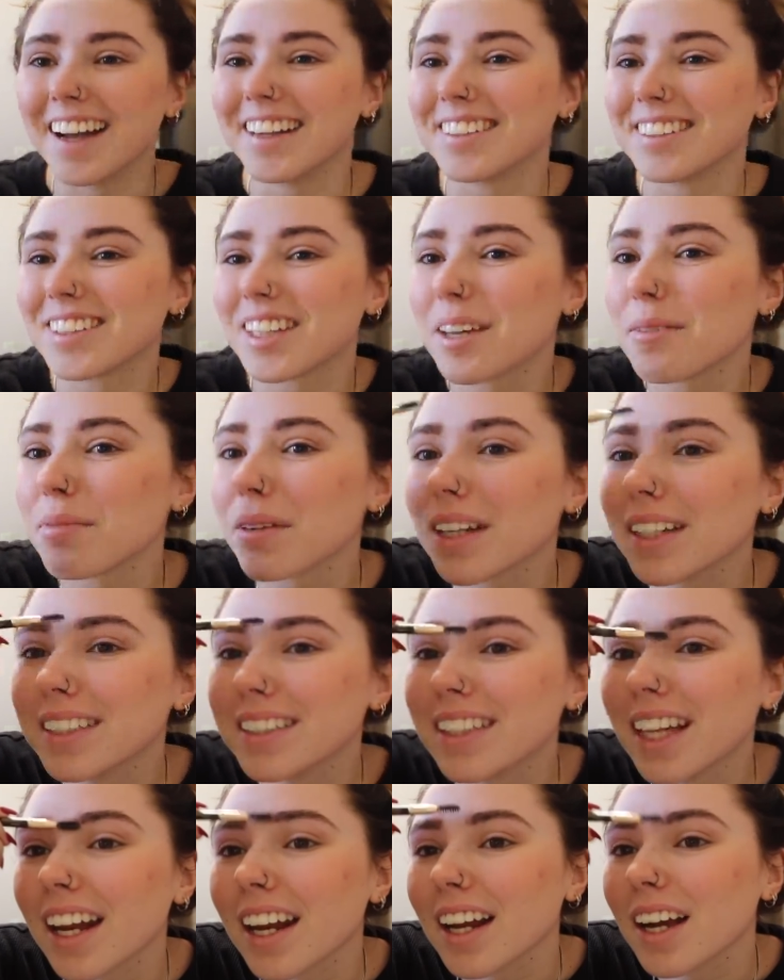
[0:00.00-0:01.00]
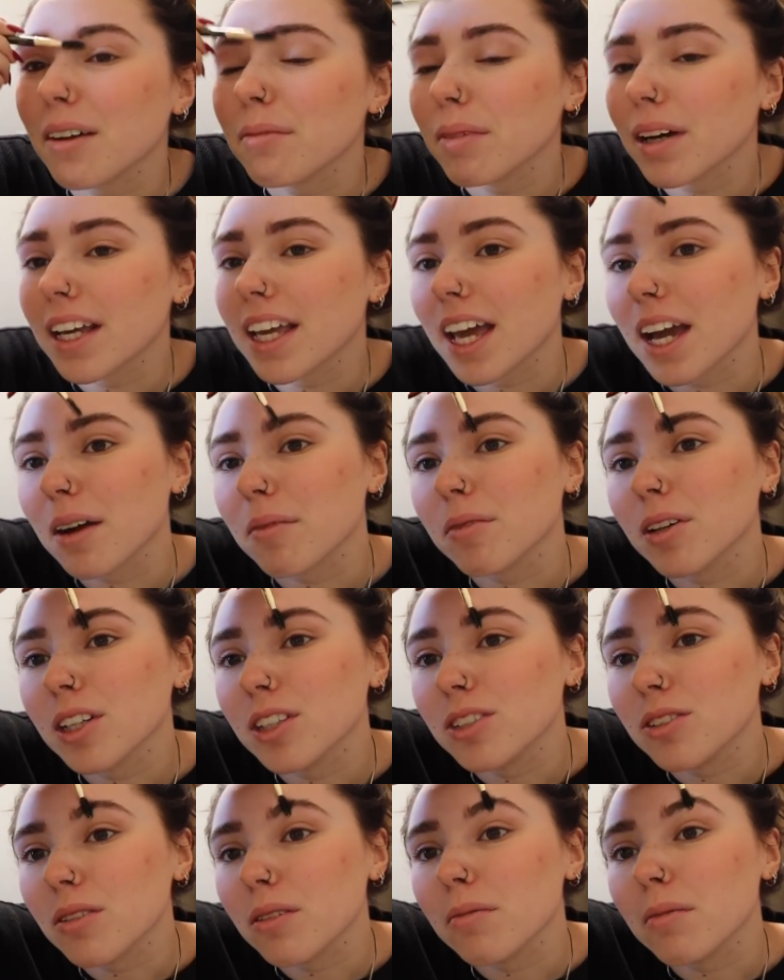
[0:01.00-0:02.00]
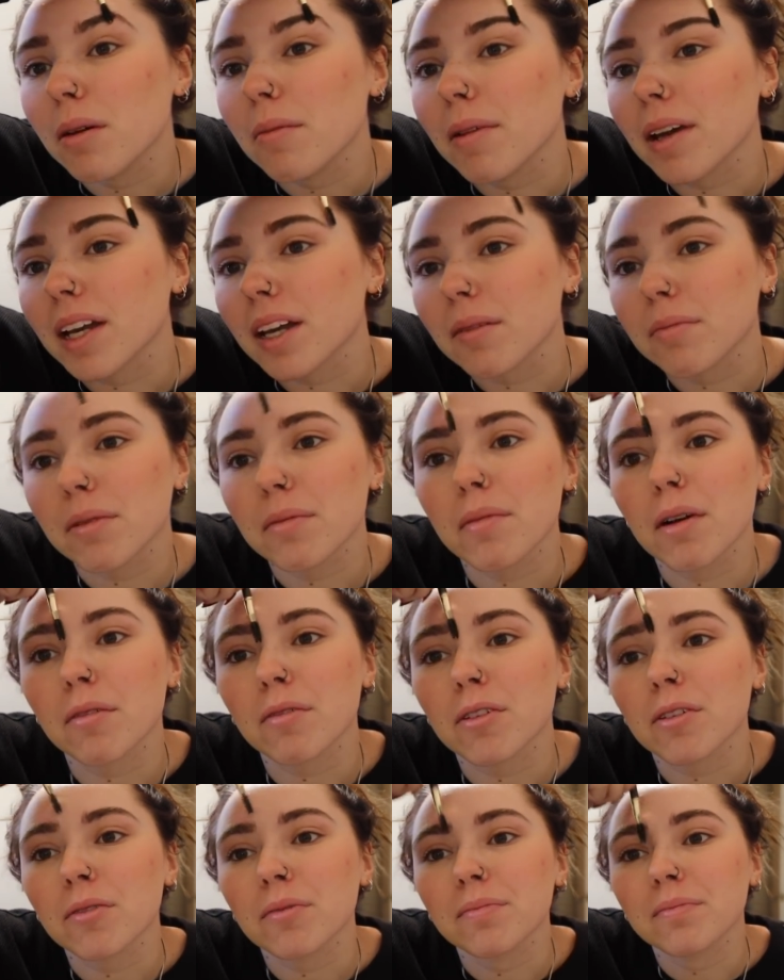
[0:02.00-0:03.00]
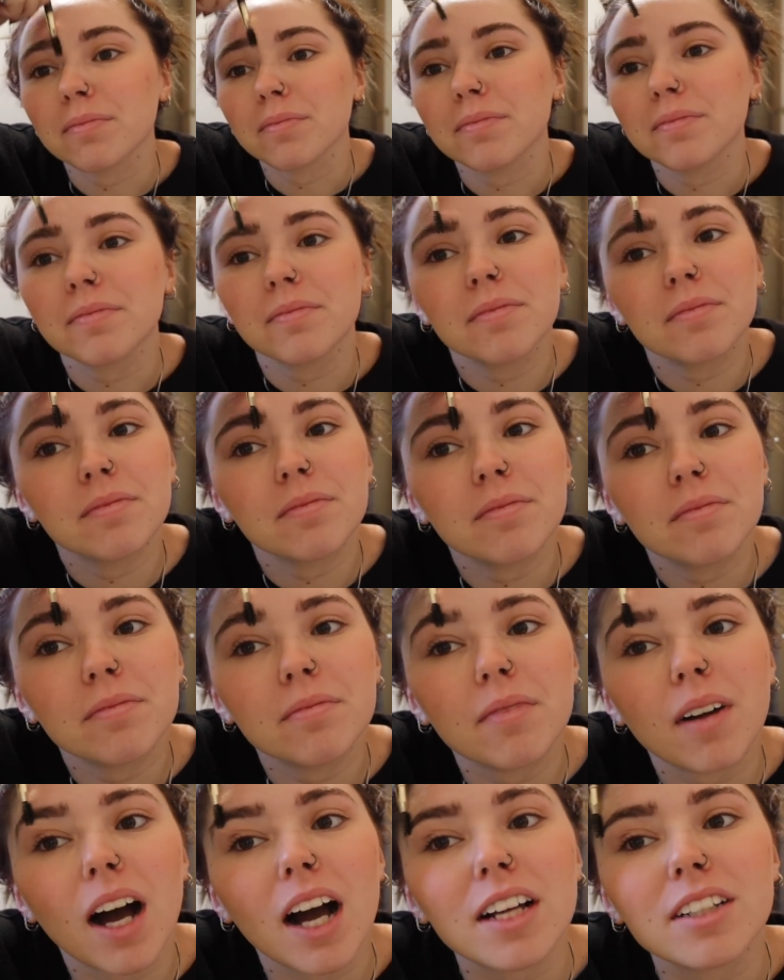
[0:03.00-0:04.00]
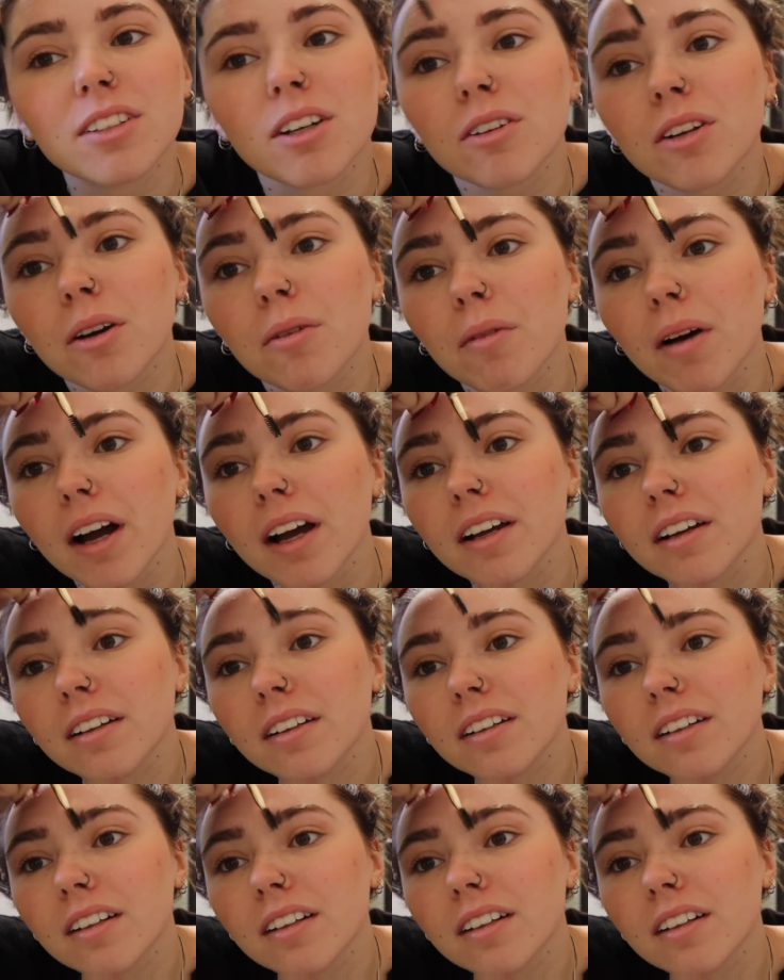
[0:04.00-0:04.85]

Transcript: I just keep like setting up my camera and doing my makeup in my room. I don't know why.